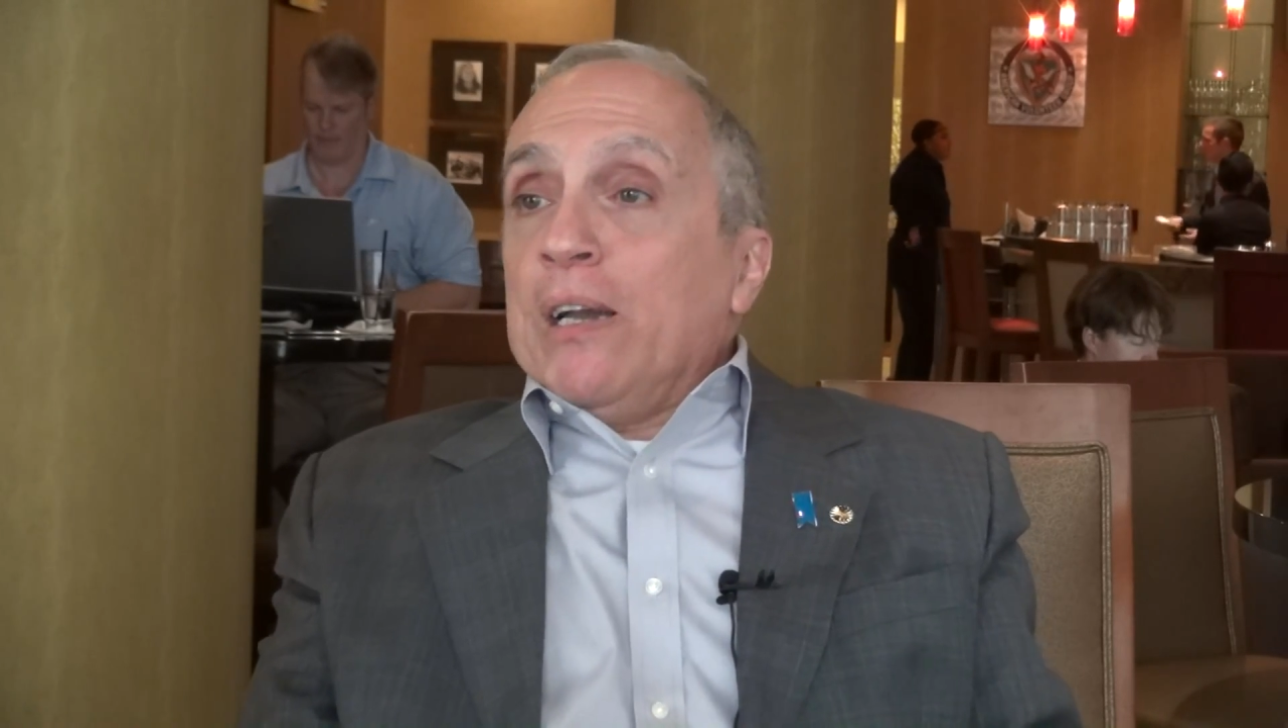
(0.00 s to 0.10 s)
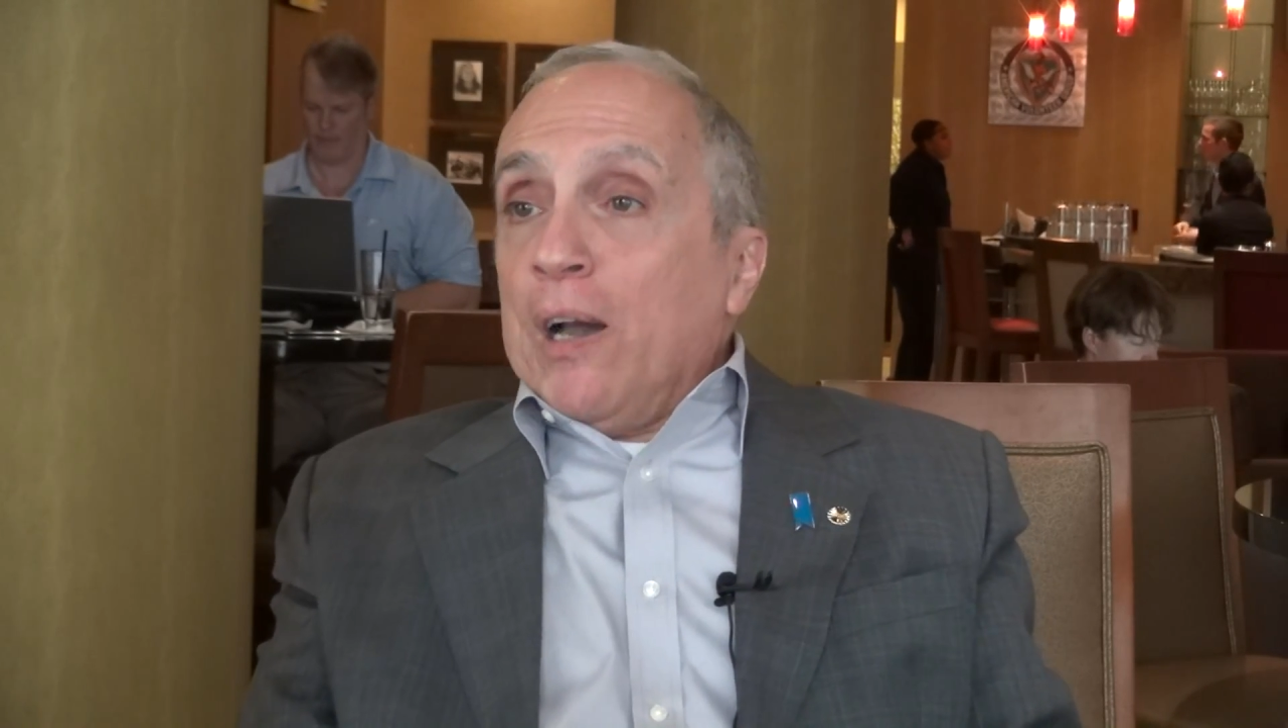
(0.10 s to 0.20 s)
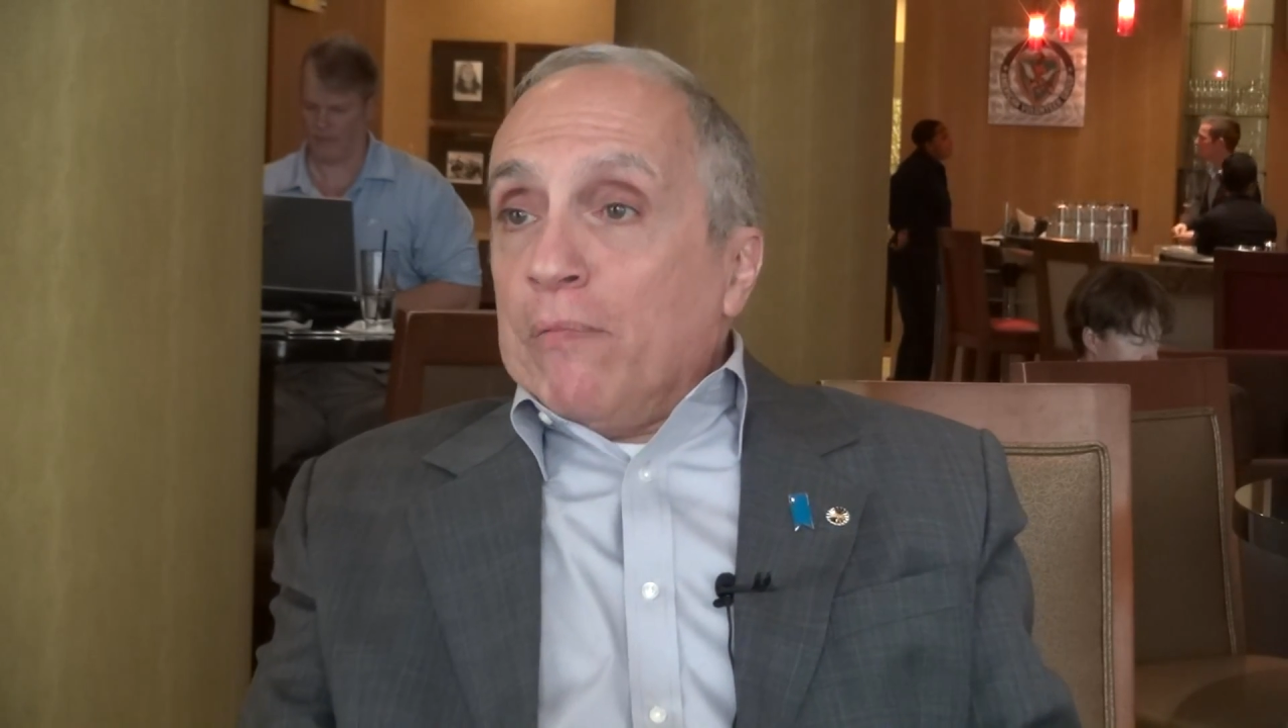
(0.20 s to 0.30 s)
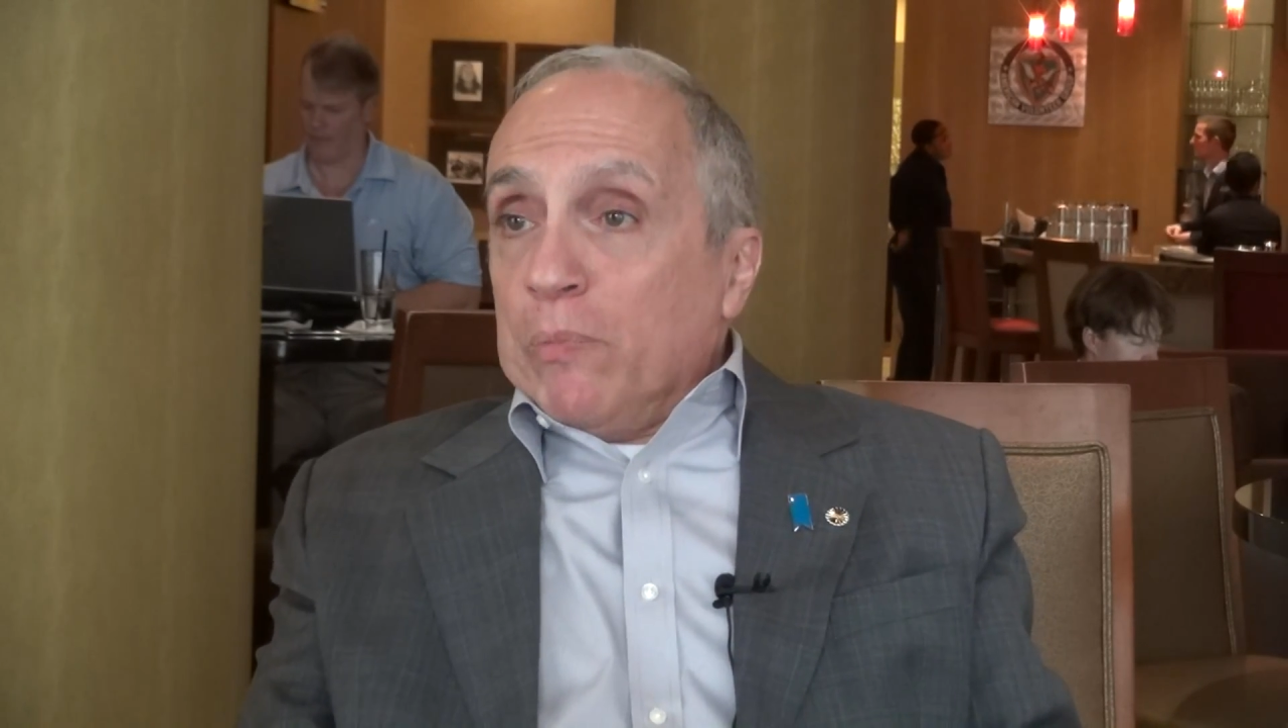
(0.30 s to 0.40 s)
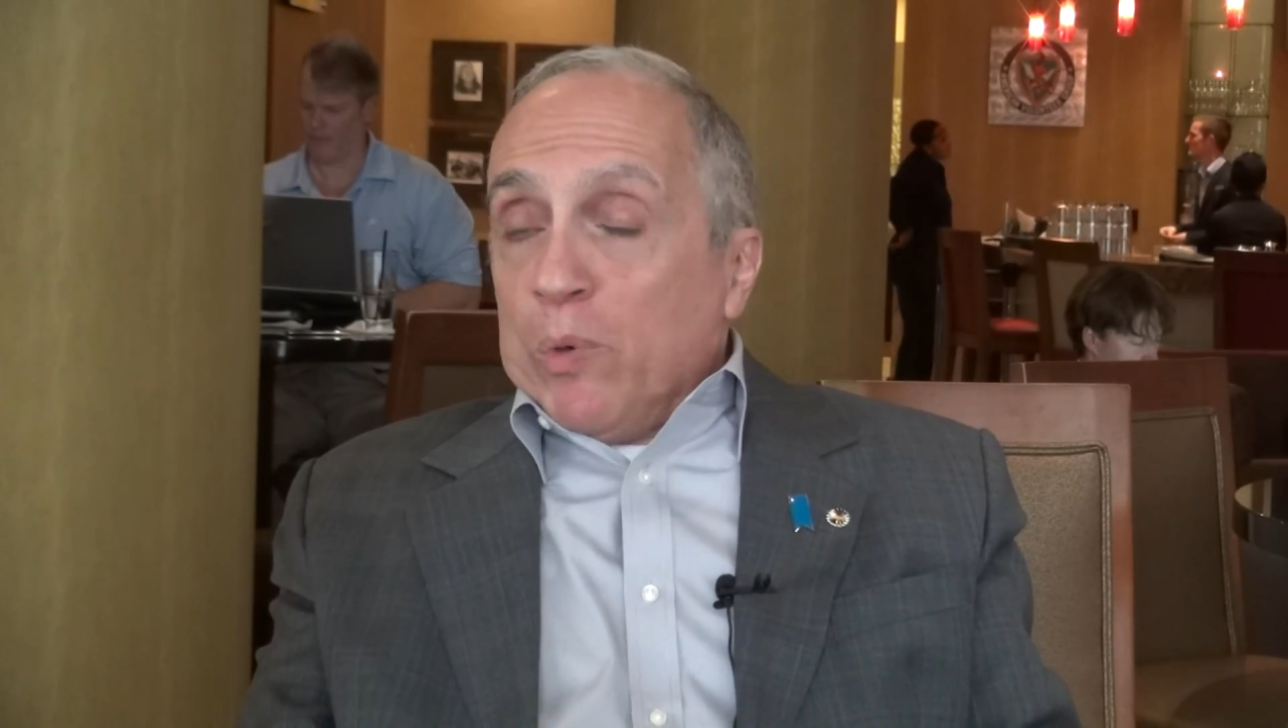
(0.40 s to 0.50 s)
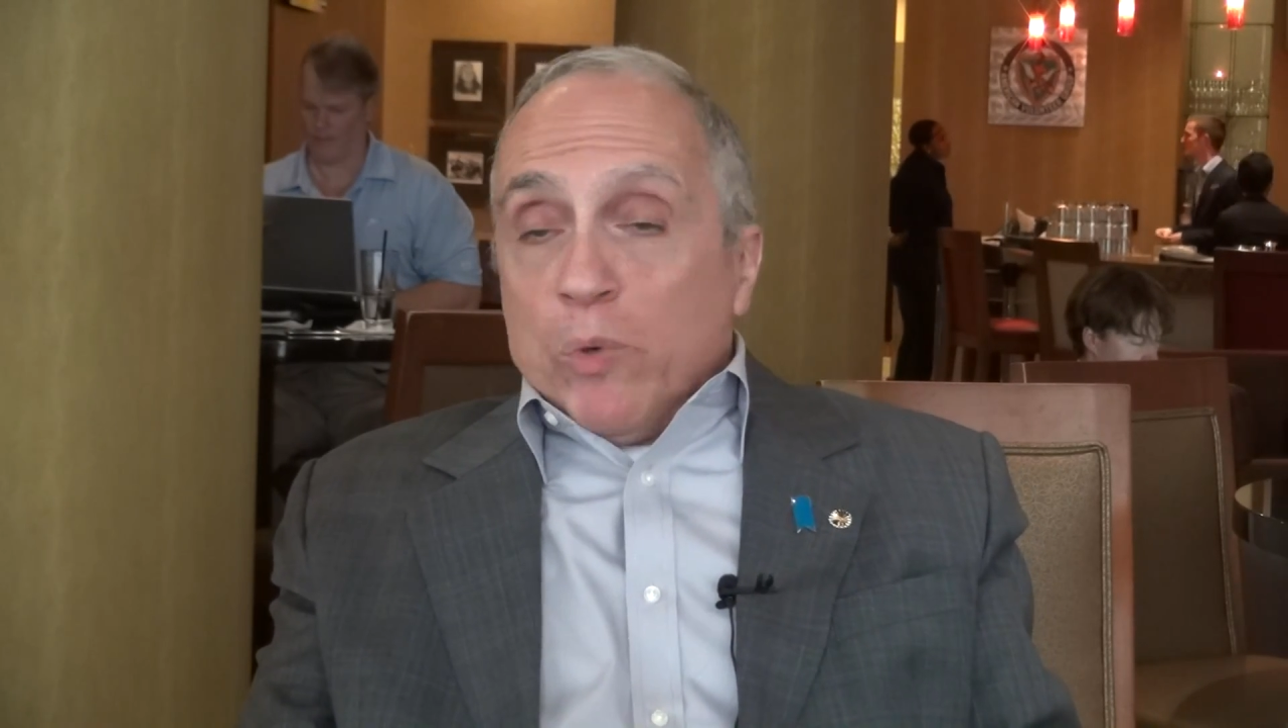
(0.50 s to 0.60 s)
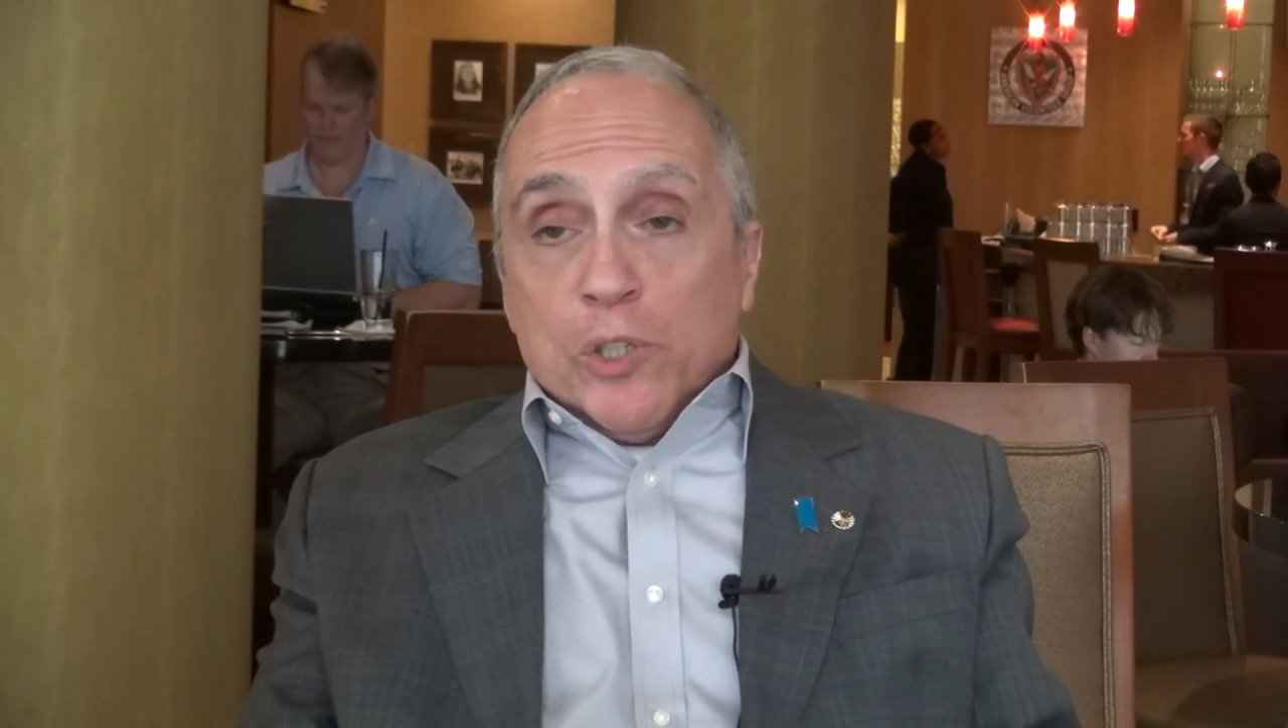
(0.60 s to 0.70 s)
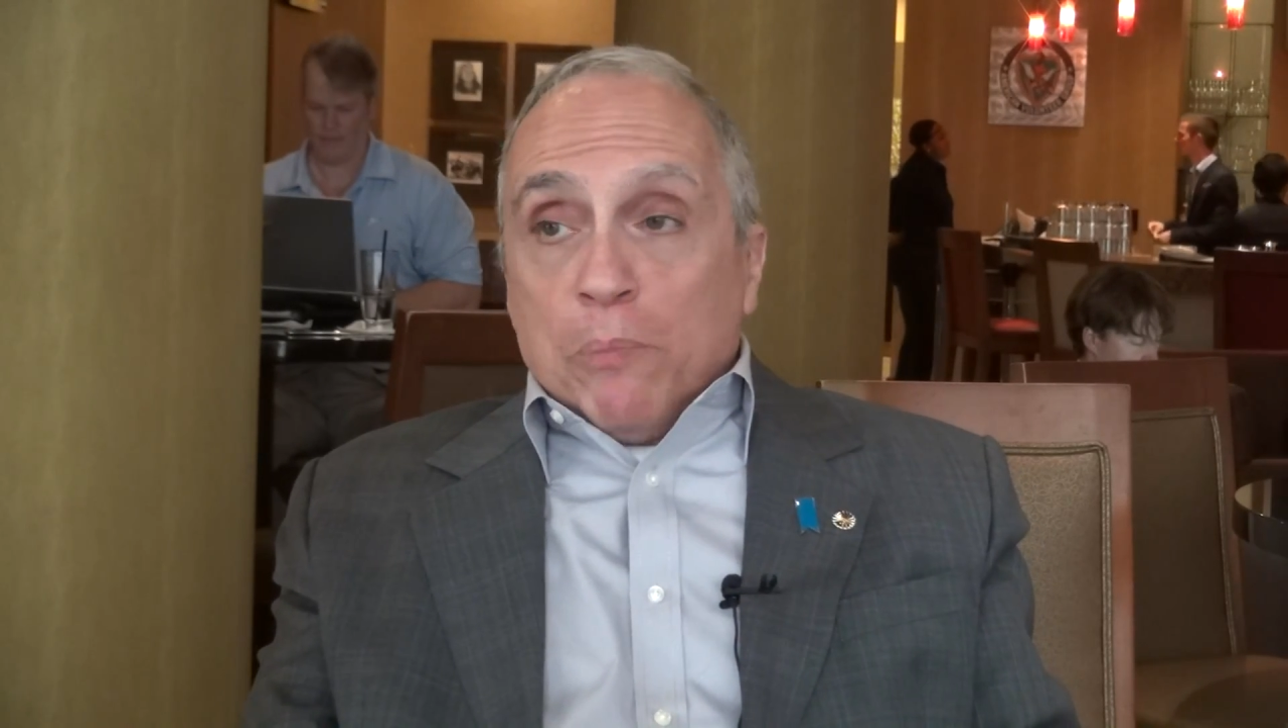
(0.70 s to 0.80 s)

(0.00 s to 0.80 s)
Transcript: government was